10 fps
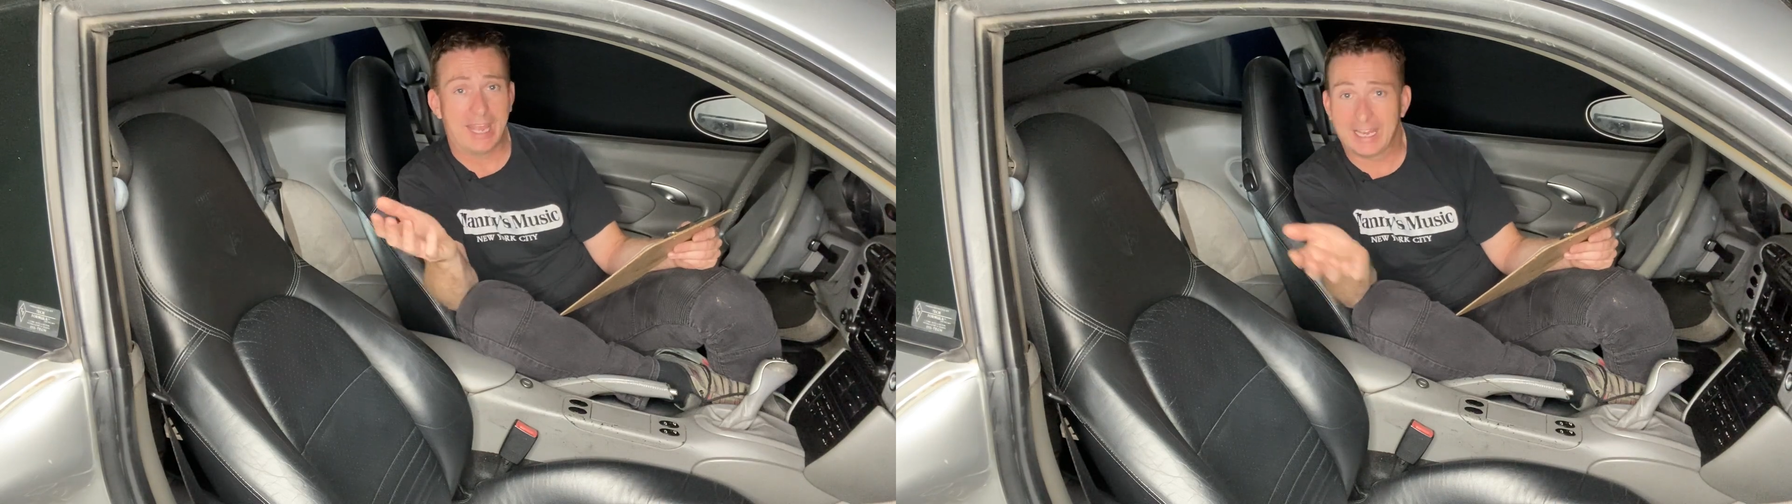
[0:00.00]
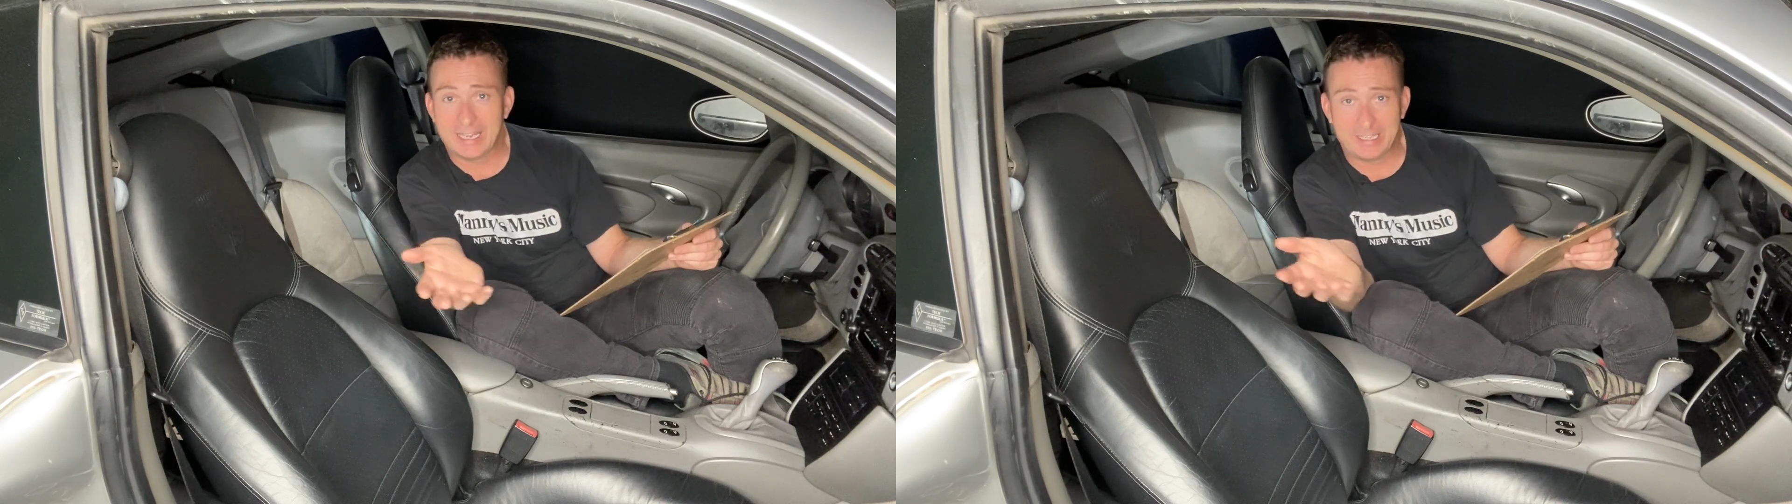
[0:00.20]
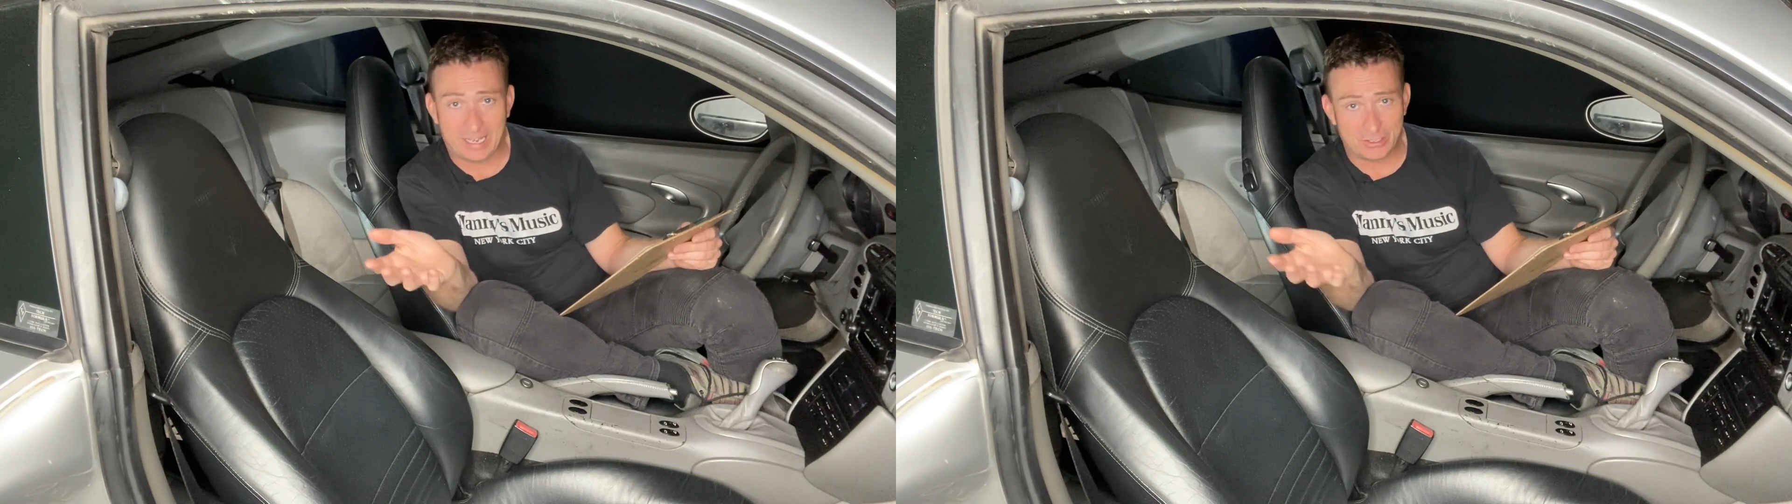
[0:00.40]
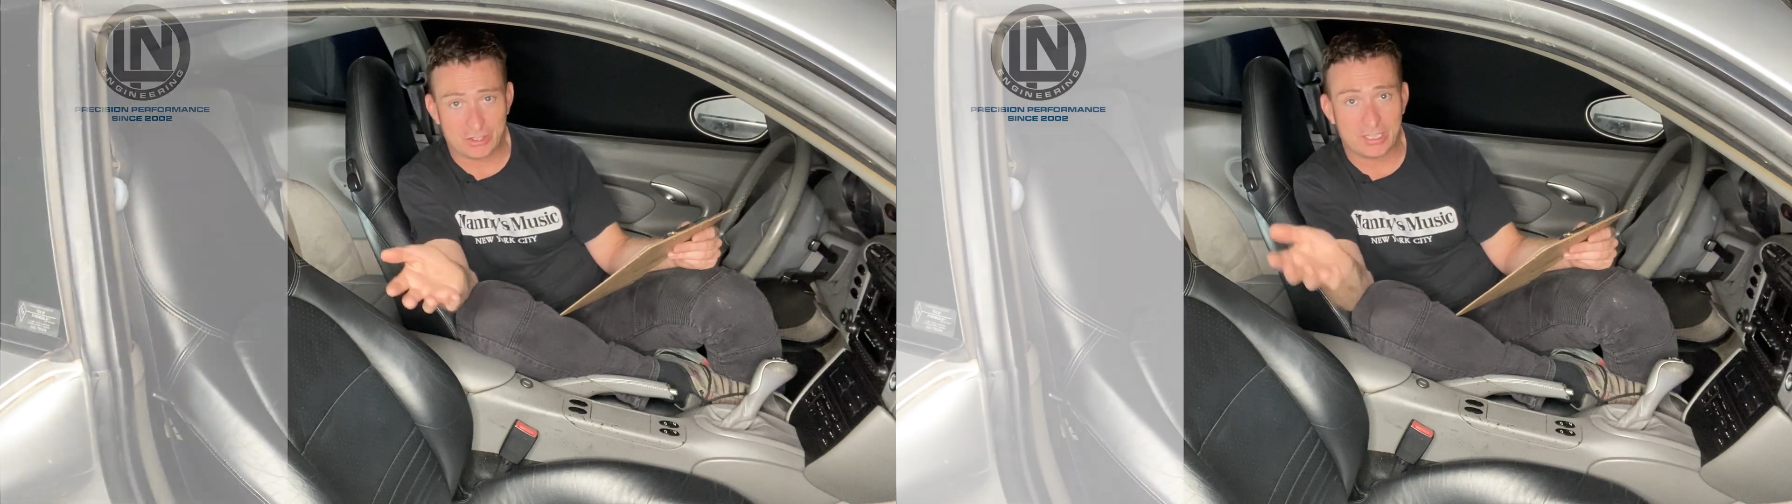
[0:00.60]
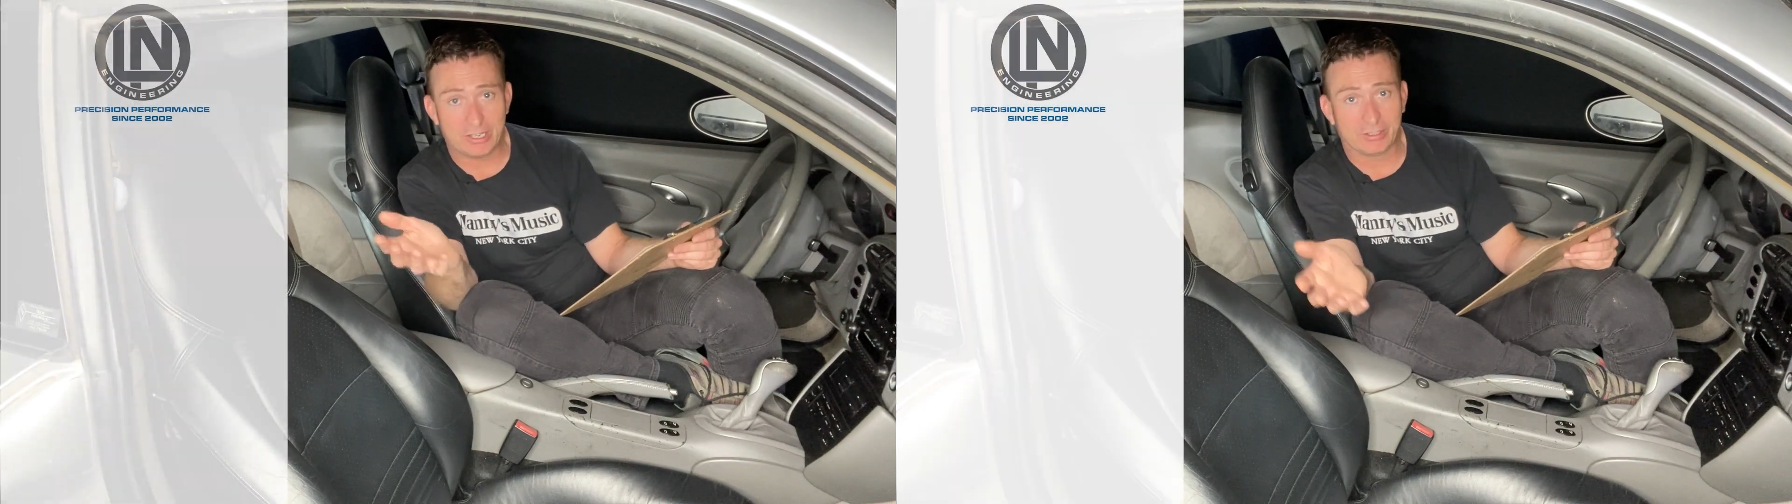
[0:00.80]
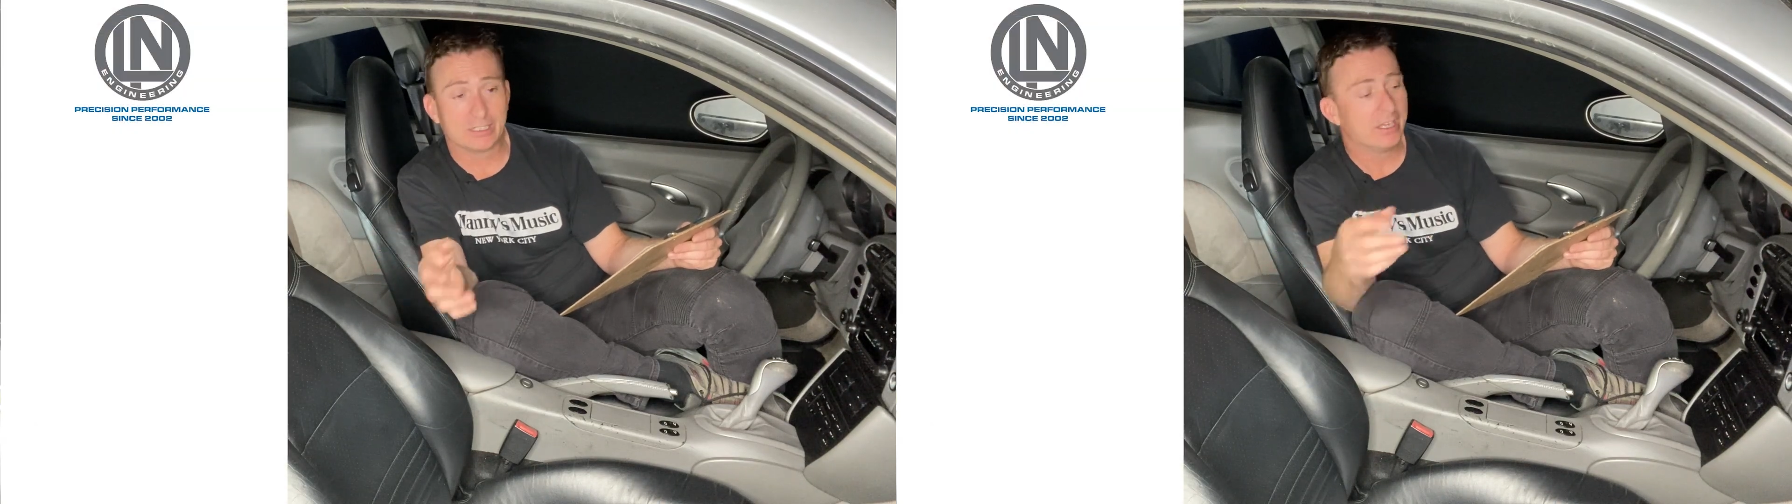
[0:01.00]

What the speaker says: LN Engineering.